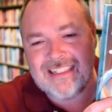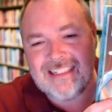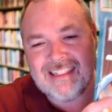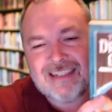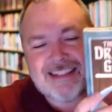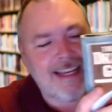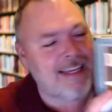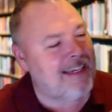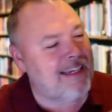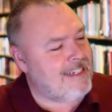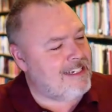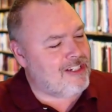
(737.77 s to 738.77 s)
second
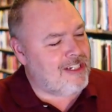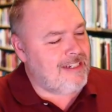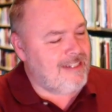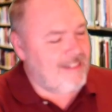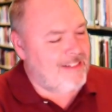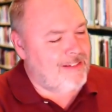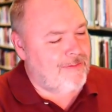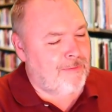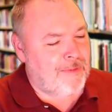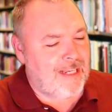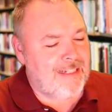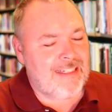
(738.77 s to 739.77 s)
edition. This is from
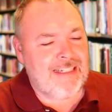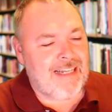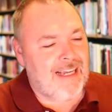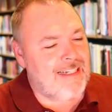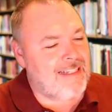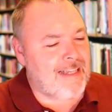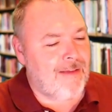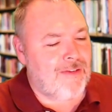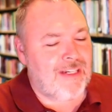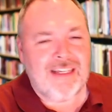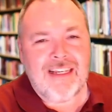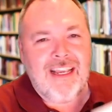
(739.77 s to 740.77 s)

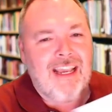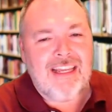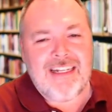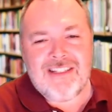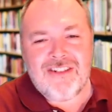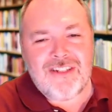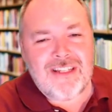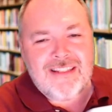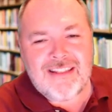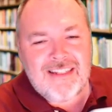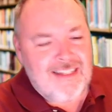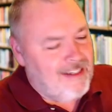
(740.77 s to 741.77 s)
1997. And it's
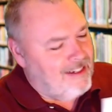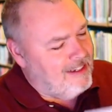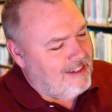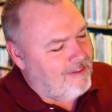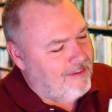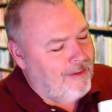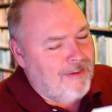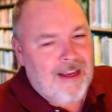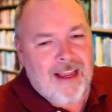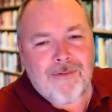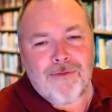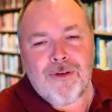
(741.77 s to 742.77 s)
just uh,
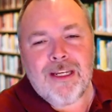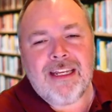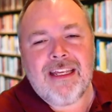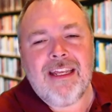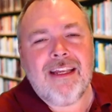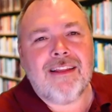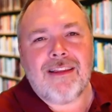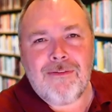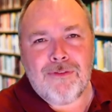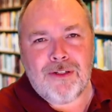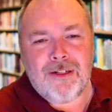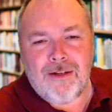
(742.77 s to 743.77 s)
every geek
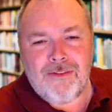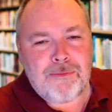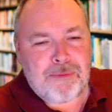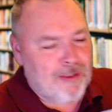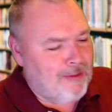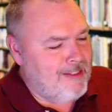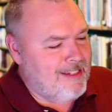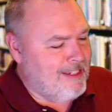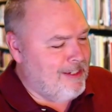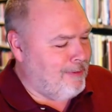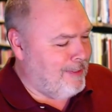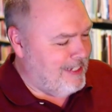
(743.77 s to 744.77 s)
lover of the Pern
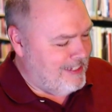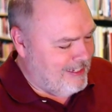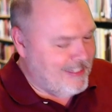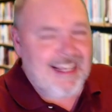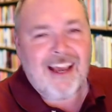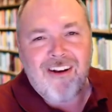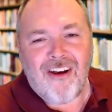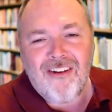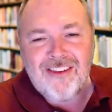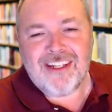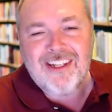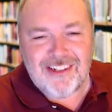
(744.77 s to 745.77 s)
series. It's got all
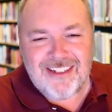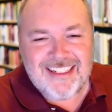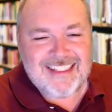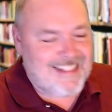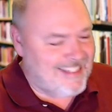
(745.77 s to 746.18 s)
the goods.